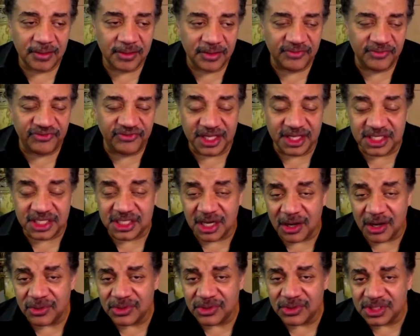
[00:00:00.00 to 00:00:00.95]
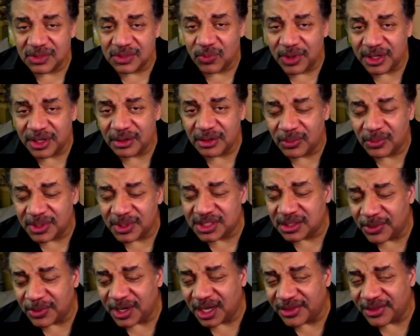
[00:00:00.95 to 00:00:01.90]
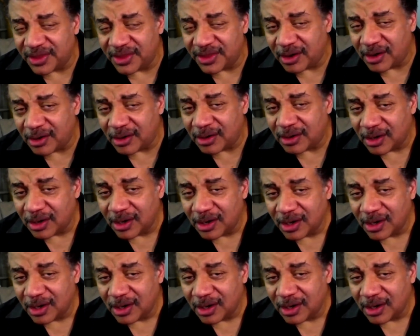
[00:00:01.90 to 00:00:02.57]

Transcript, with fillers: the Flintstones and wonder what's going on there.